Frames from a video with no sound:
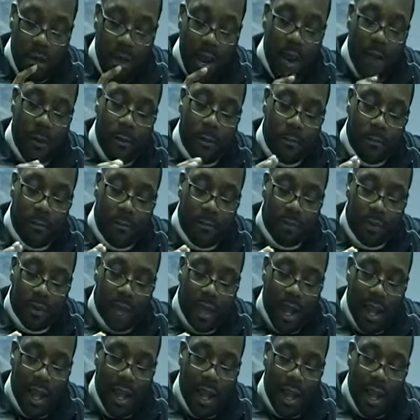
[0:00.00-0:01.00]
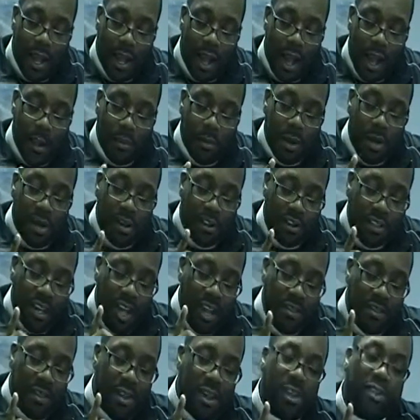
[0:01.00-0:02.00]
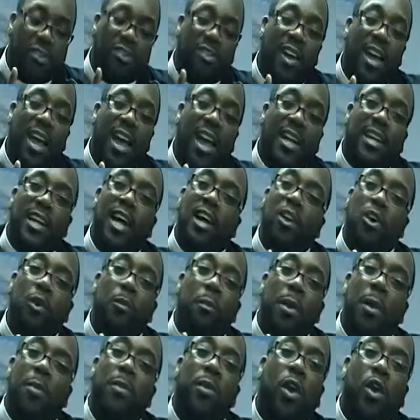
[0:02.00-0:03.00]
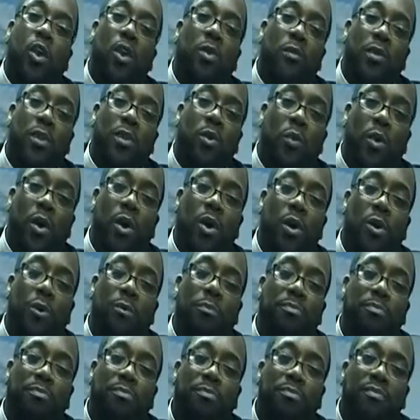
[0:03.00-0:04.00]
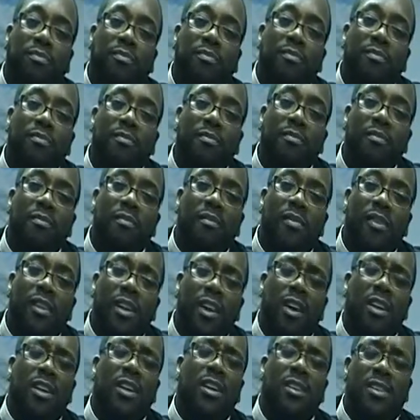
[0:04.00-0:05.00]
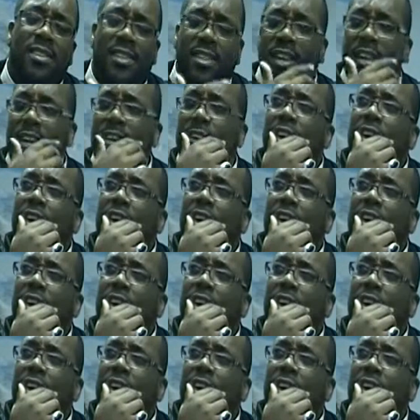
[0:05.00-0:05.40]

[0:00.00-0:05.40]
Now, I'm going to say this, and I know people all over the world are going to say,